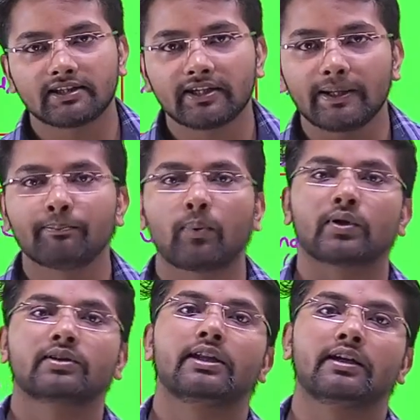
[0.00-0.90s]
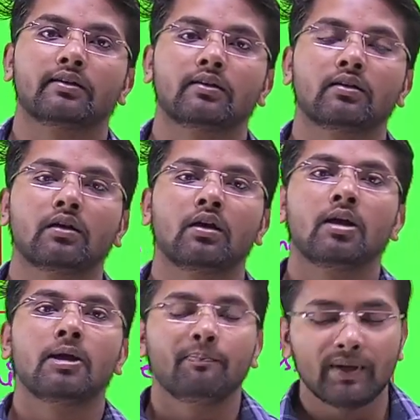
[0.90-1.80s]
important thing.
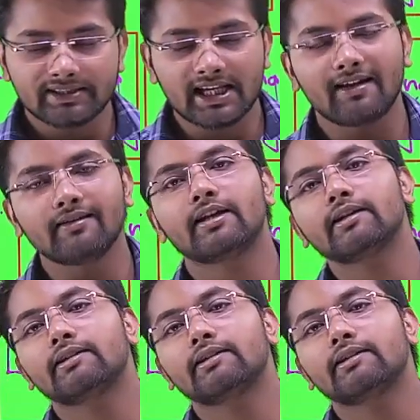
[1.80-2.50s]
Means anything